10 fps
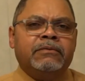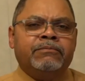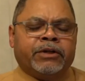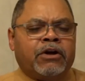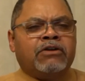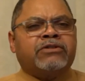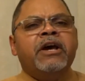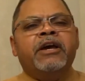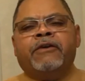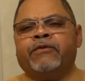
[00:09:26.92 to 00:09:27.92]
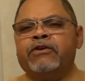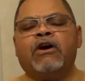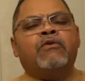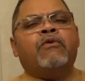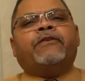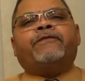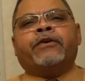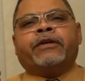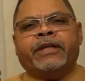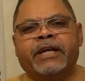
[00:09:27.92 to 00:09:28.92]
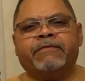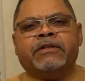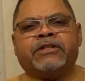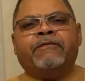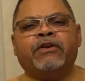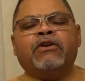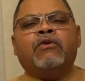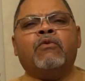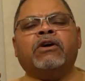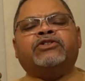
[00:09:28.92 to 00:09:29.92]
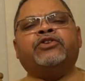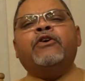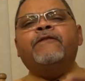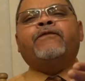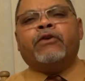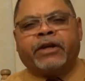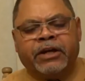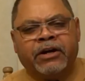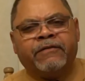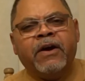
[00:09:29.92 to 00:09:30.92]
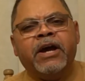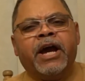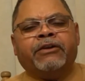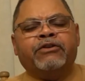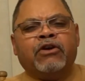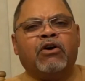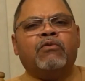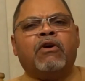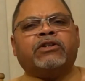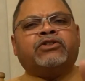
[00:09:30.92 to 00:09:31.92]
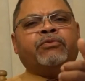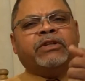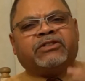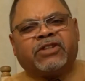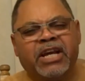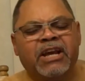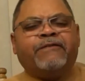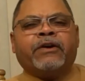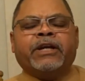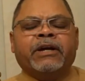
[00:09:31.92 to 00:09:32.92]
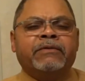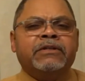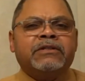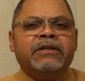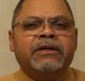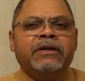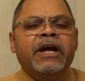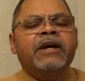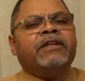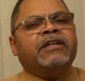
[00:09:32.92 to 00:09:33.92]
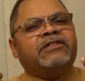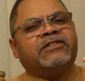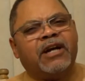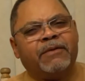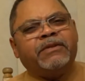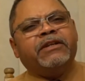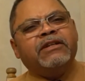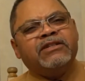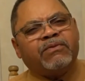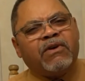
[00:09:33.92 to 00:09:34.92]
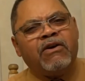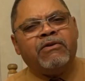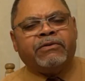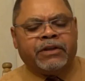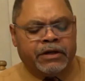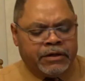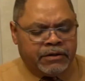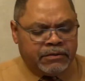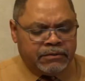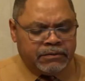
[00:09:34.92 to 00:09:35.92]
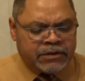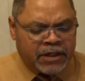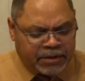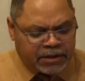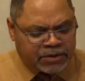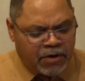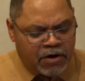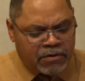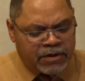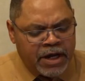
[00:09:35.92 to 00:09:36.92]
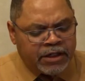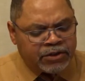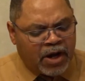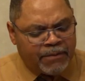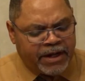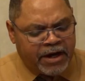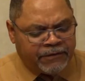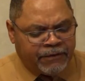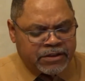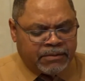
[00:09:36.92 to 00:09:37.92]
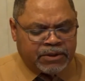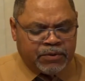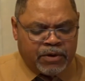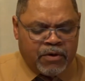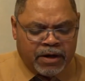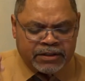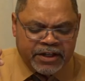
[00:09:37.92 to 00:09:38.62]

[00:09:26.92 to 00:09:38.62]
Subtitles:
Because if you don't want forgiveness, if you don't want to forgive and you don't want to receive forgiveness, then something is wrong there. Something is wrong. Drop down to verse number 21.